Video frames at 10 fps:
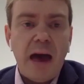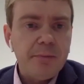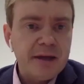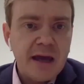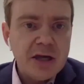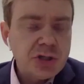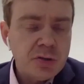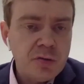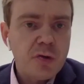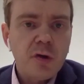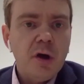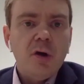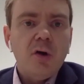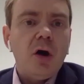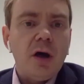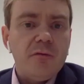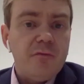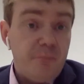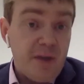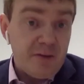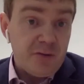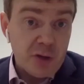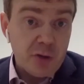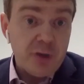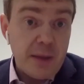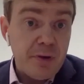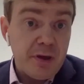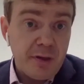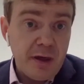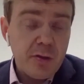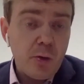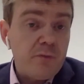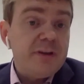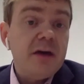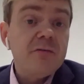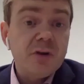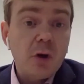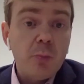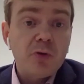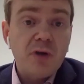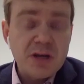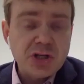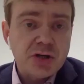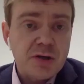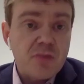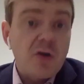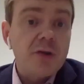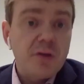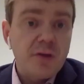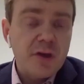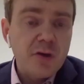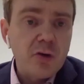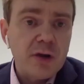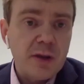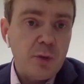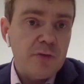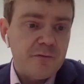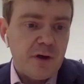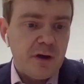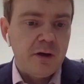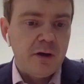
applications that run on MPC so that every operation is run securely with